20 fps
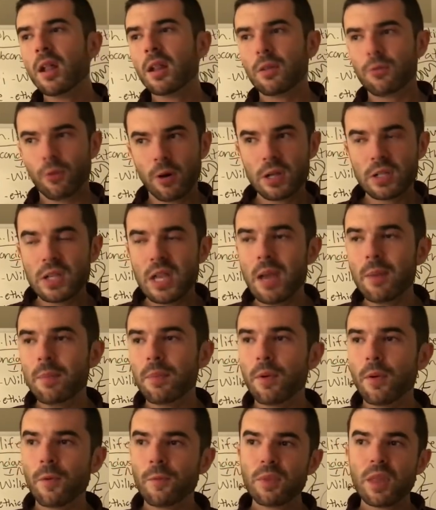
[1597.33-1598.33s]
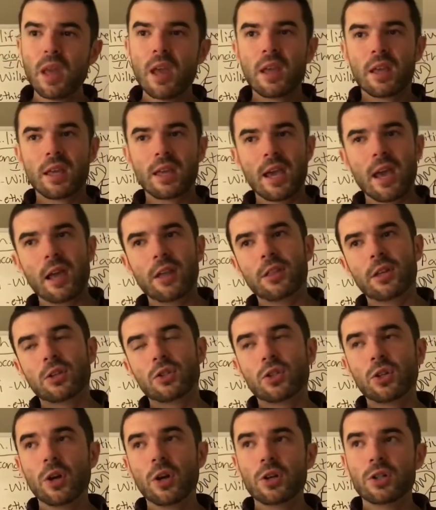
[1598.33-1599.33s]
For example, Catholic
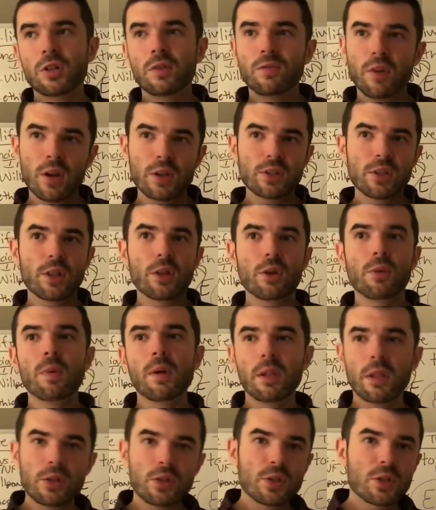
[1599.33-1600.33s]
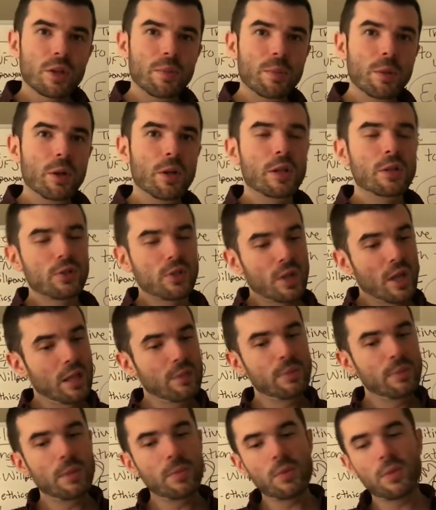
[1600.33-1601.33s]
Church and various other religious communities are
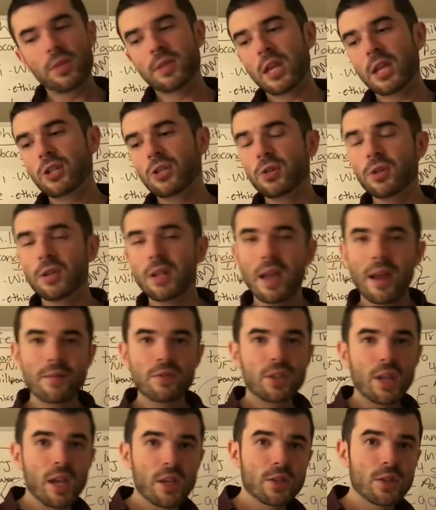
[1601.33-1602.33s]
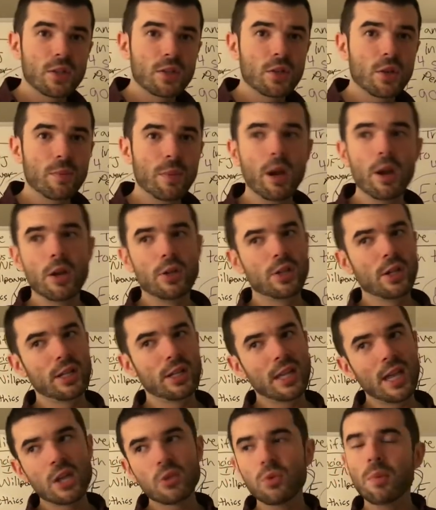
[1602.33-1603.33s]
telling people that they shouldn't have sex until marriage. And
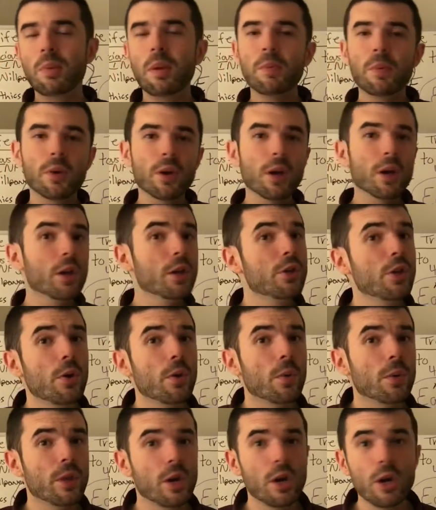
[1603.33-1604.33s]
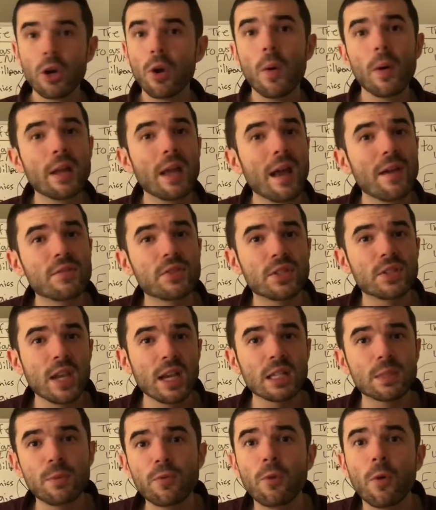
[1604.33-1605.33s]
guess what people are going to do? They're going to have
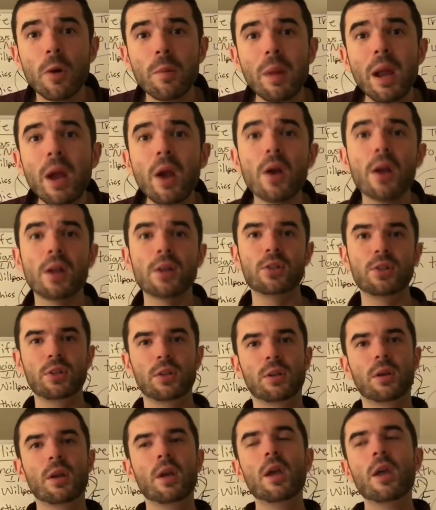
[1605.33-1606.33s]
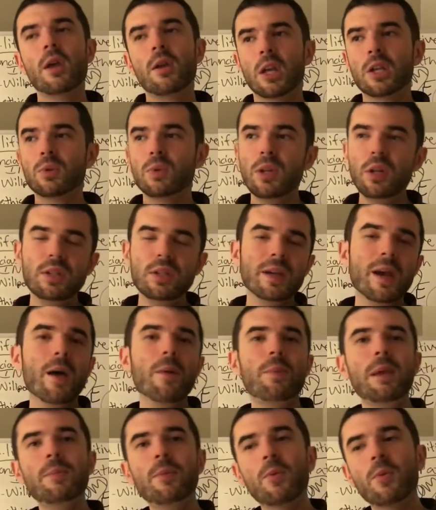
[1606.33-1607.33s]
sex before marriage. Because when you
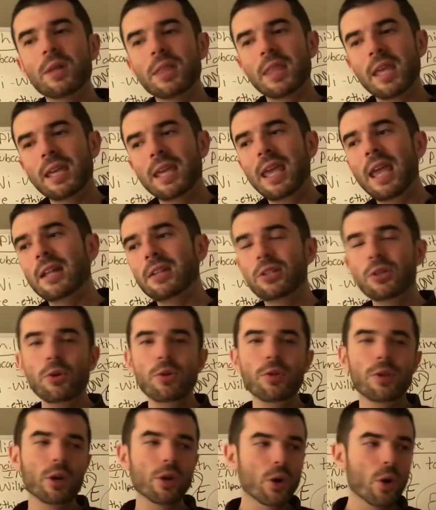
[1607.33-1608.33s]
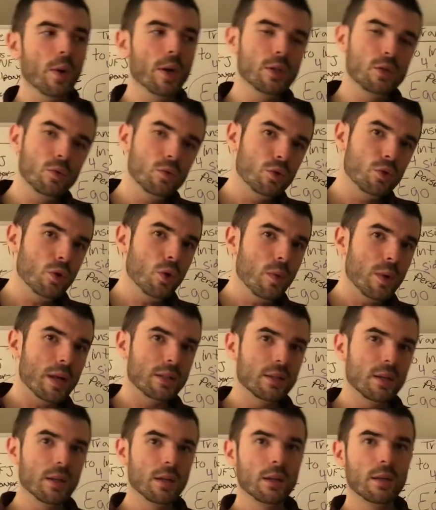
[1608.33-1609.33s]
tell people what they can't do, they're going to do
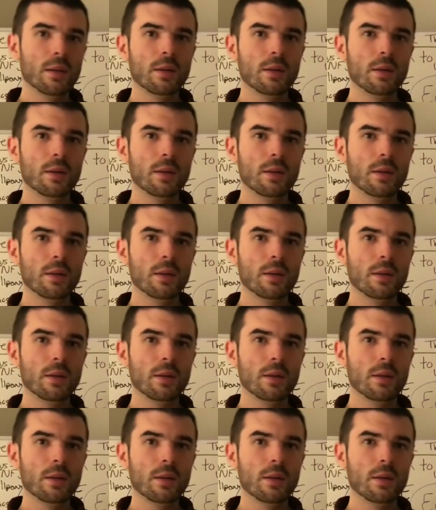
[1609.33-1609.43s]
it.